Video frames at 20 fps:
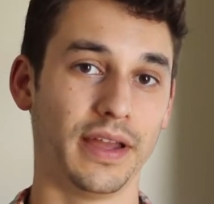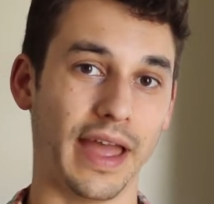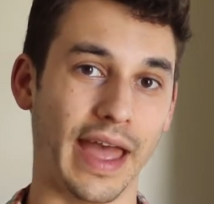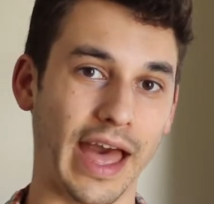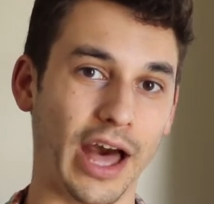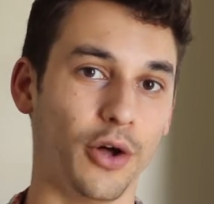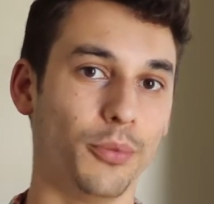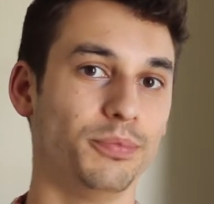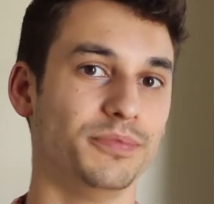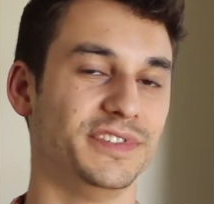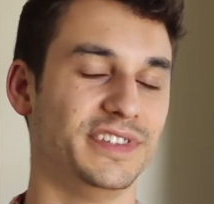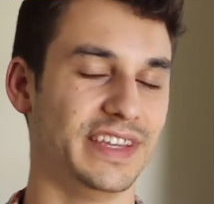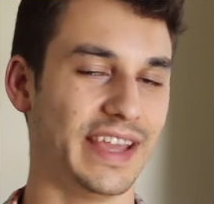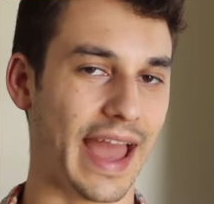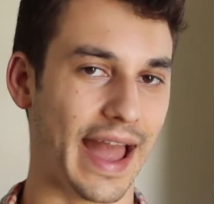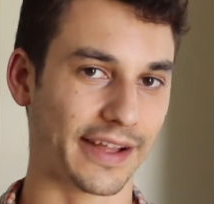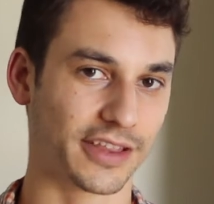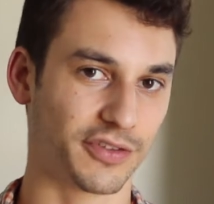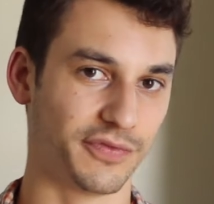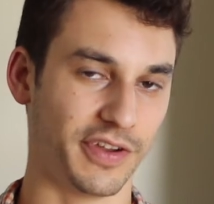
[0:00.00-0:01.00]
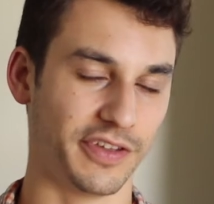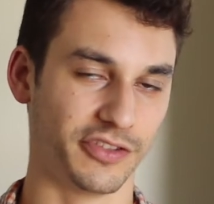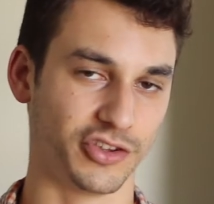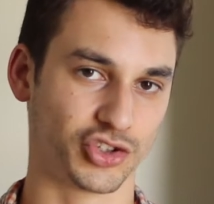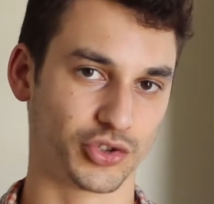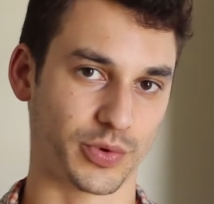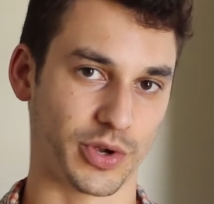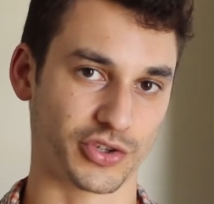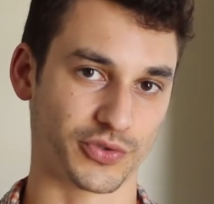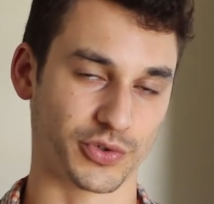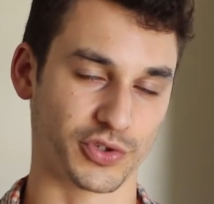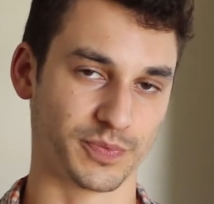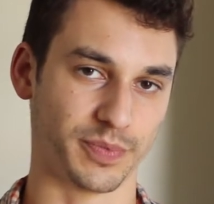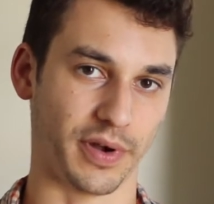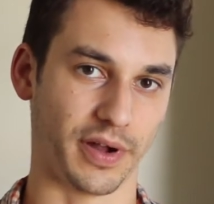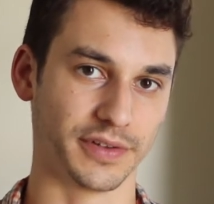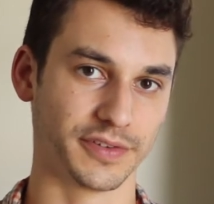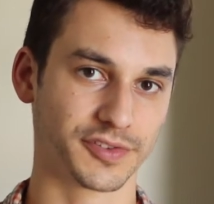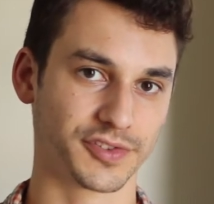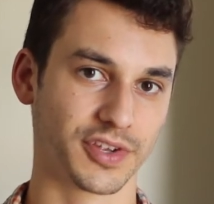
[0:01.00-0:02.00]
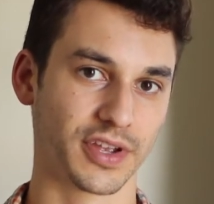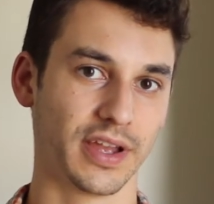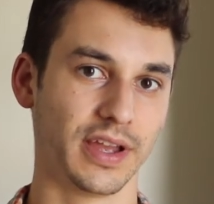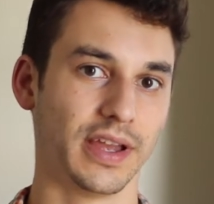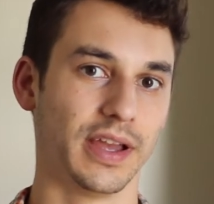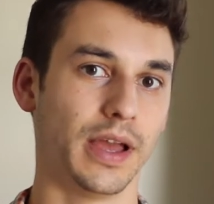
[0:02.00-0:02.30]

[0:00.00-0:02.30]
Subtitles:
help deactivate the stress response,